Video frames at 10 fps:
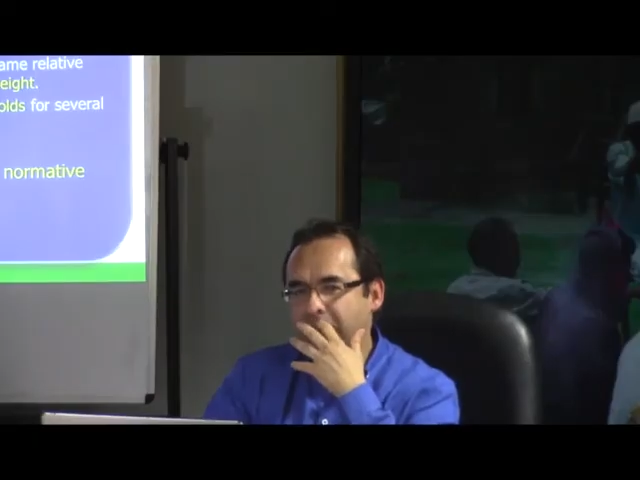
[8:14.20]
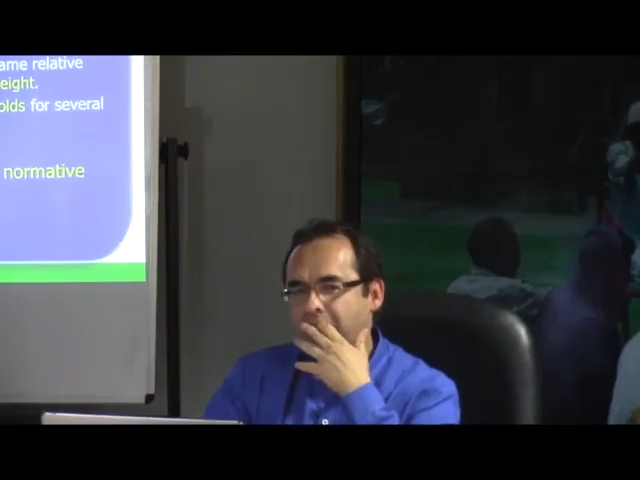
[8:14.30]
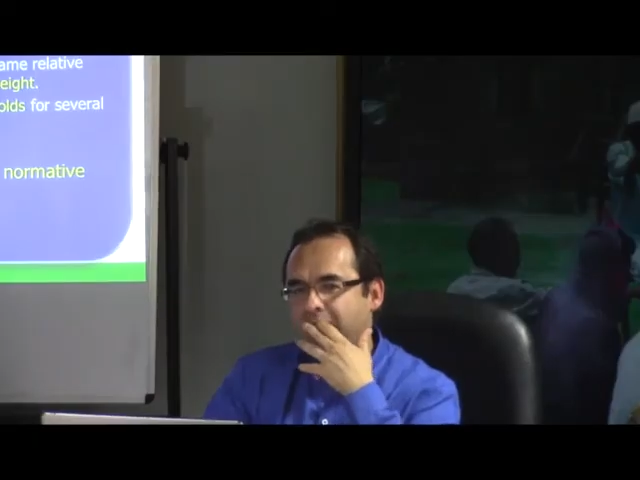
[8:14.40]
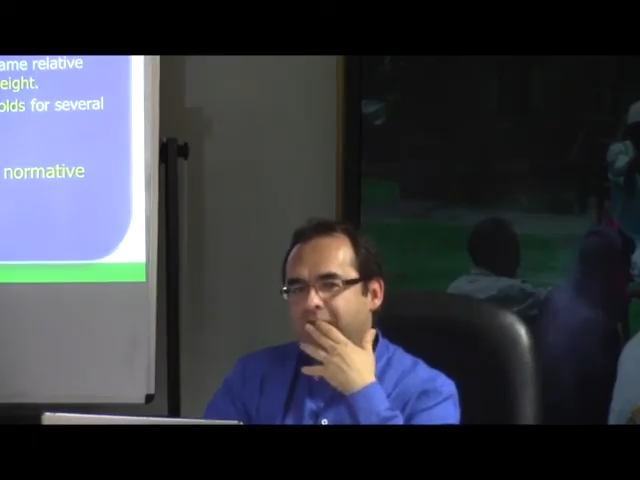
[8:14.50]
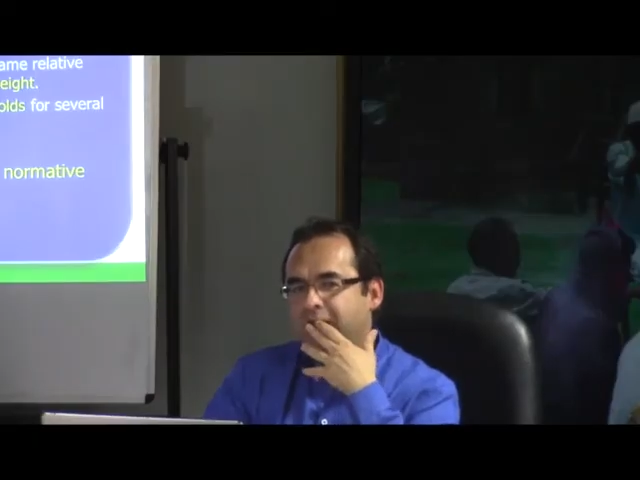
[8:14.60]

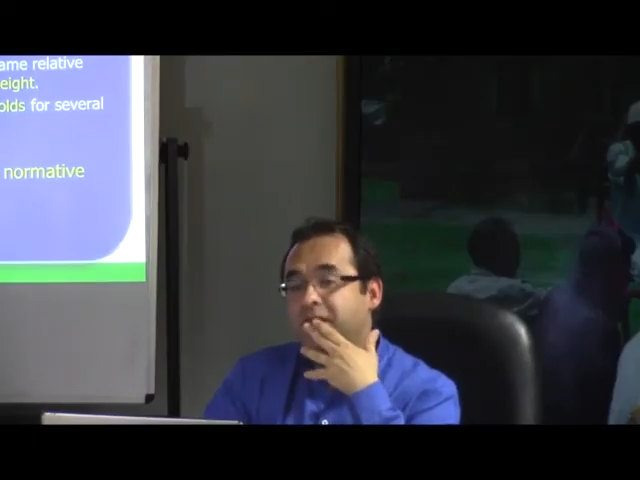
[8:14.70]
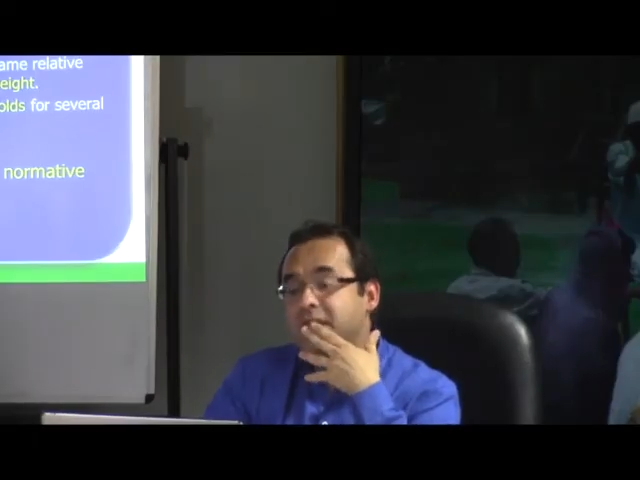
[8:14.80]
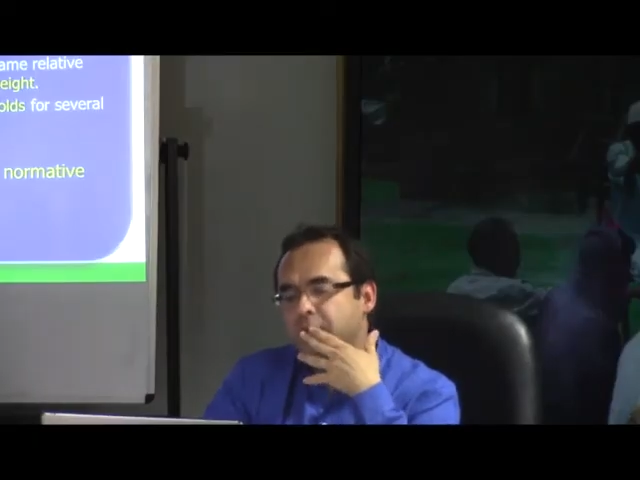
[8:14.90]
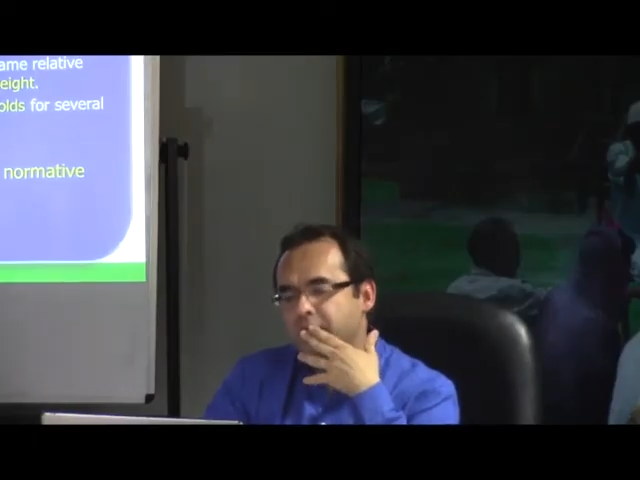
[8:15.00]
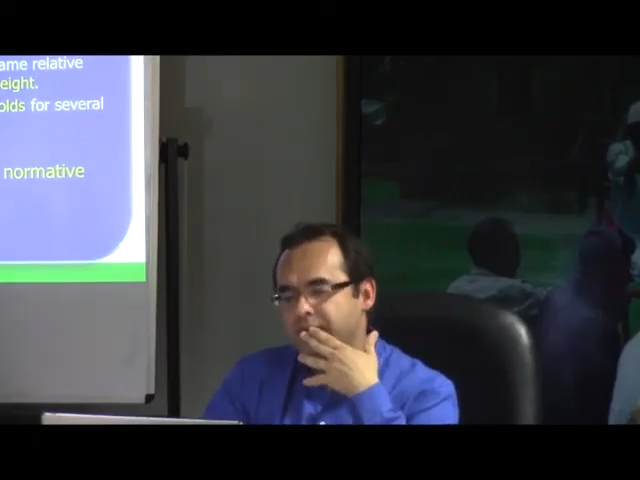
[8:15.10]
on the
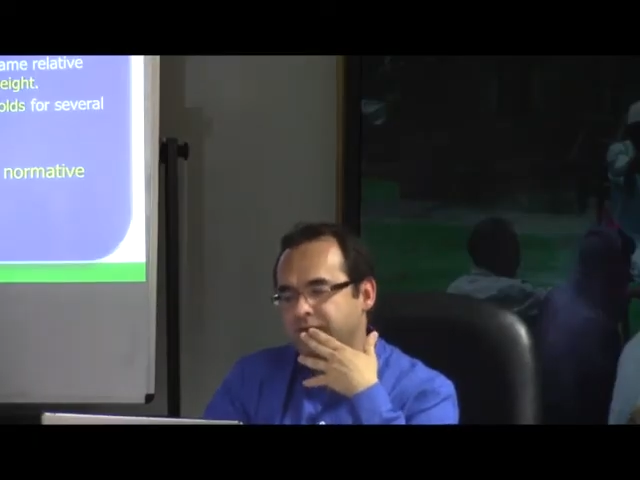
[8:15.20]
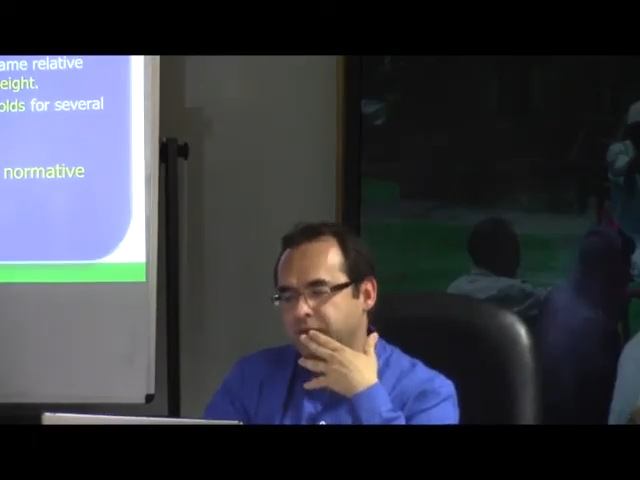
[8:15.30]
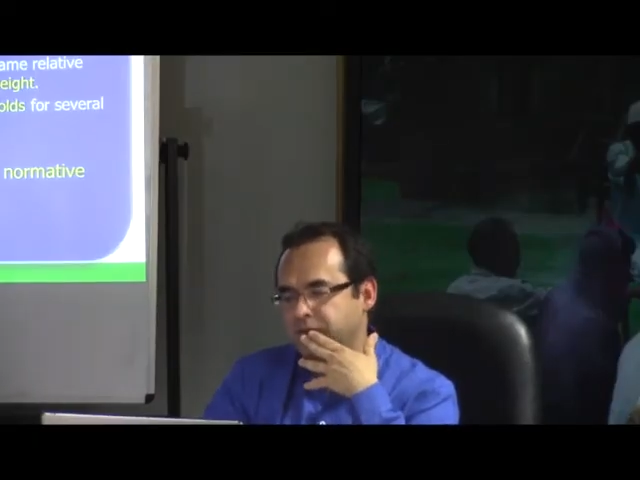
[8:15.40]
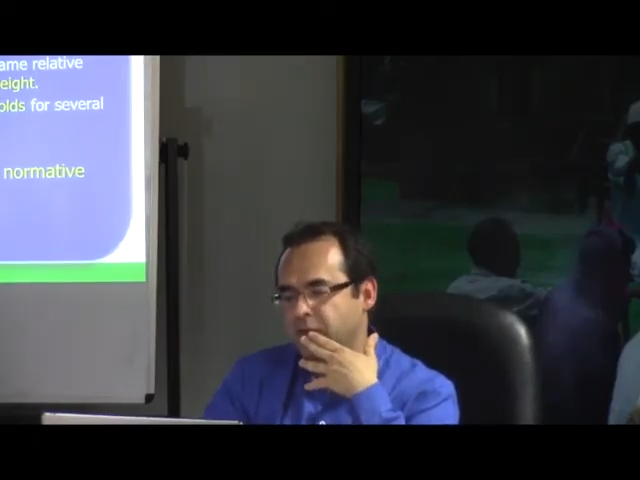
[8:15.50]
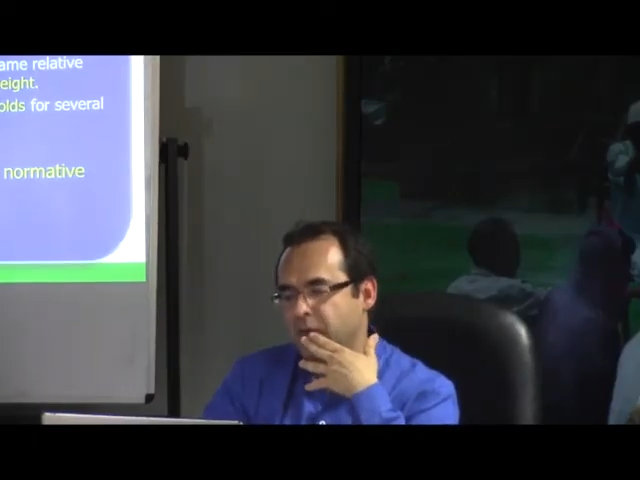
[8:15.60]
theory of
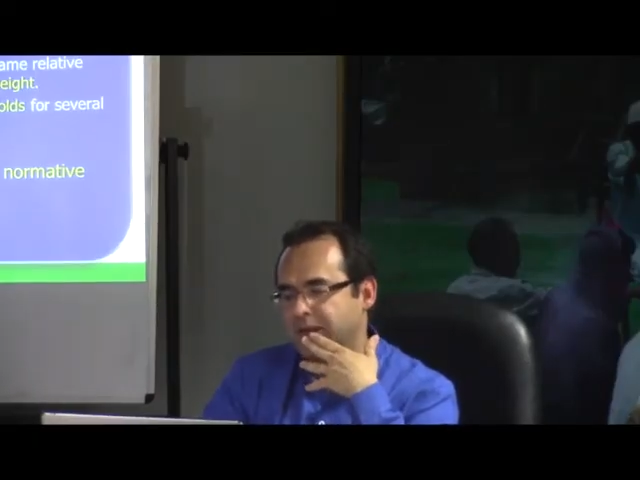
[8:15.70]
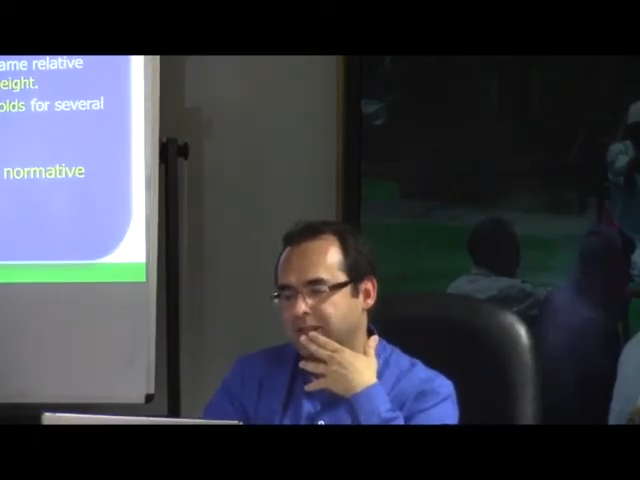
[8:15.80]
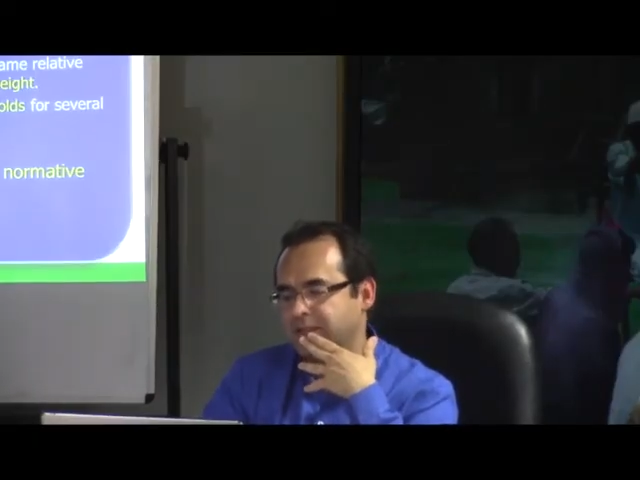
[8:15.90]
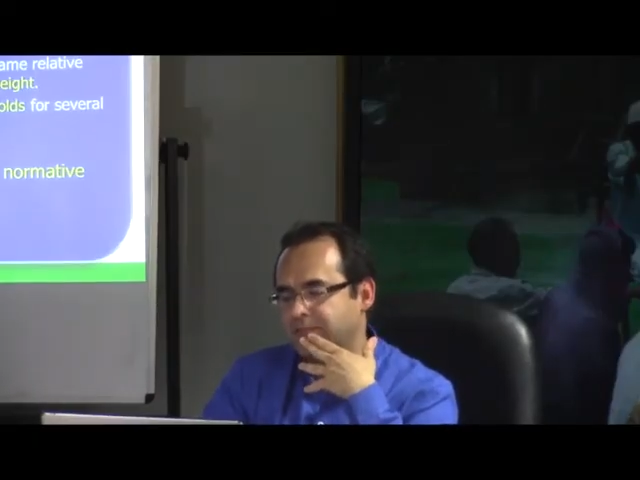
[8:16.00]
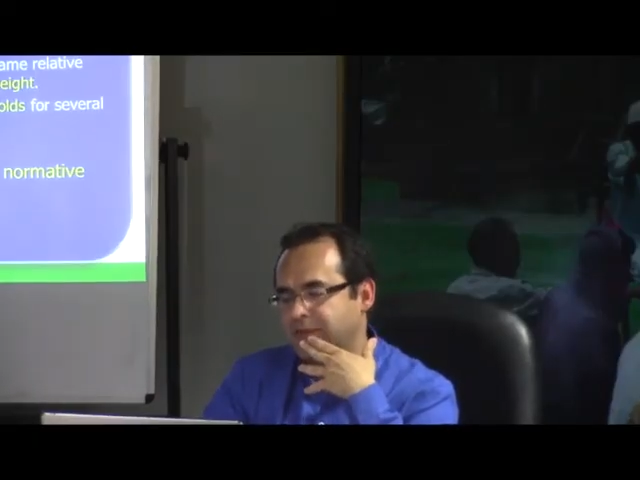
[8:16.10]
social rights,